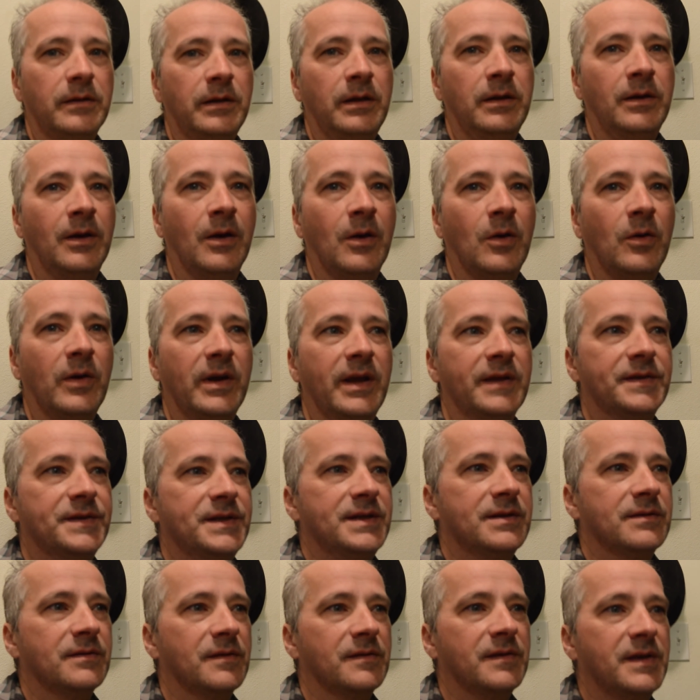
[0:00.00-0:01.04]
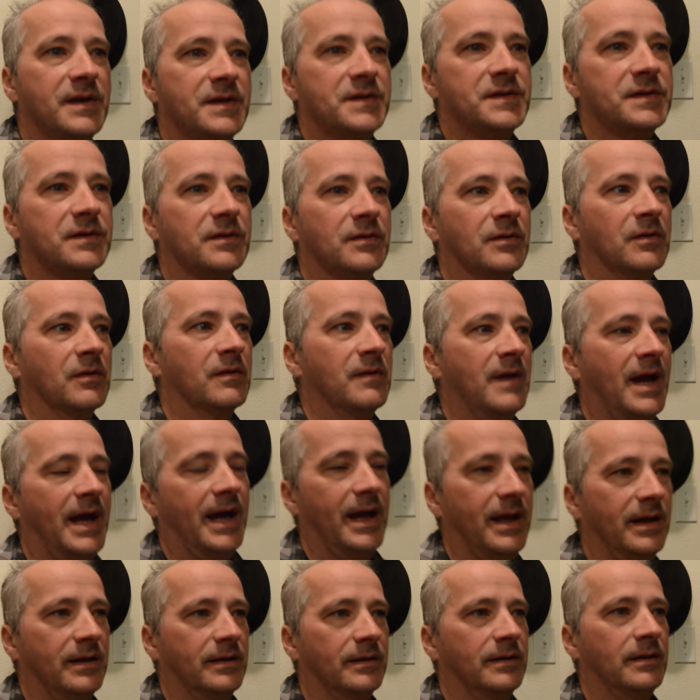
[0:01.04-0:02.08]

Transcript: You know, it's either this or that.